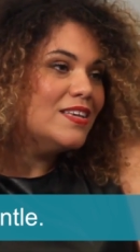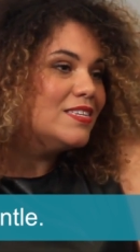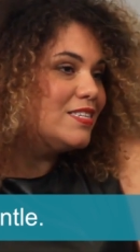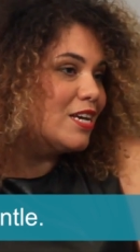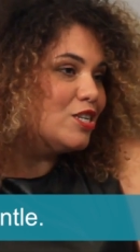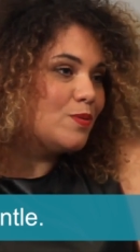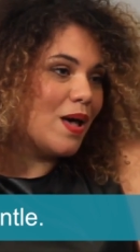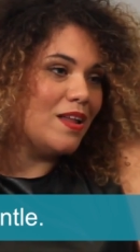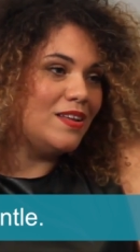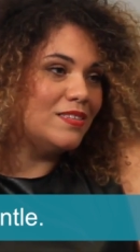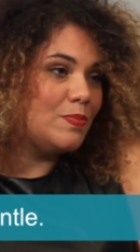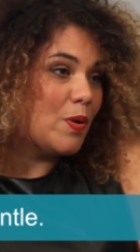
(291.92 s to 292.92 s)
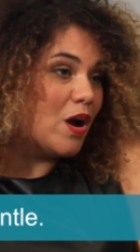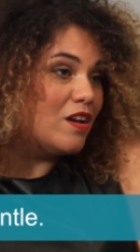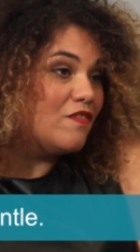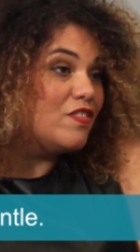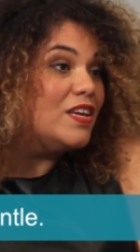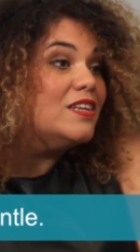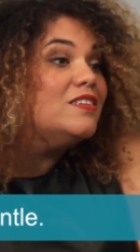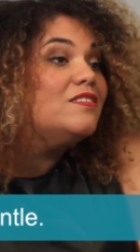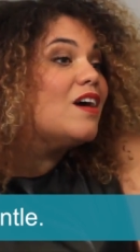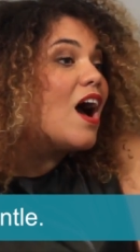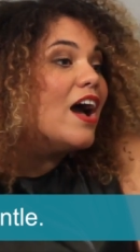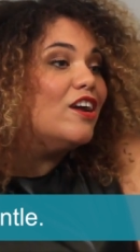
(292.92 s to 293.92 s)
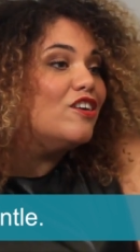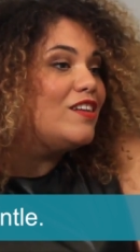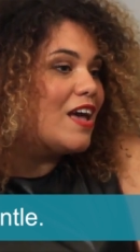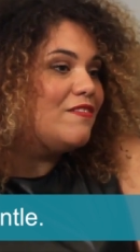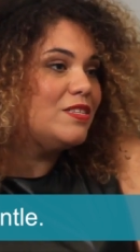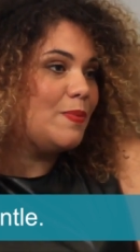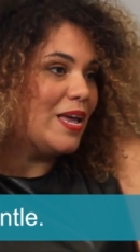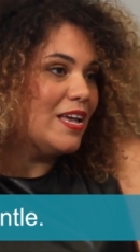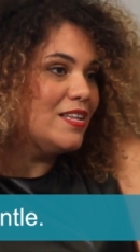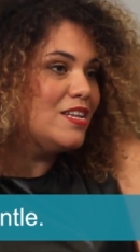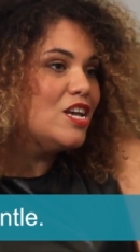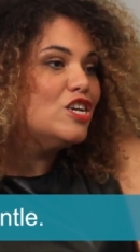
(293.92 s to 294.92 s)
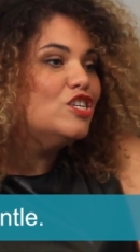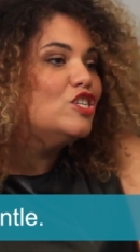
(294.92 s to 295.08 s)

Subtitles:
sexuality is a part of the entire lifespan.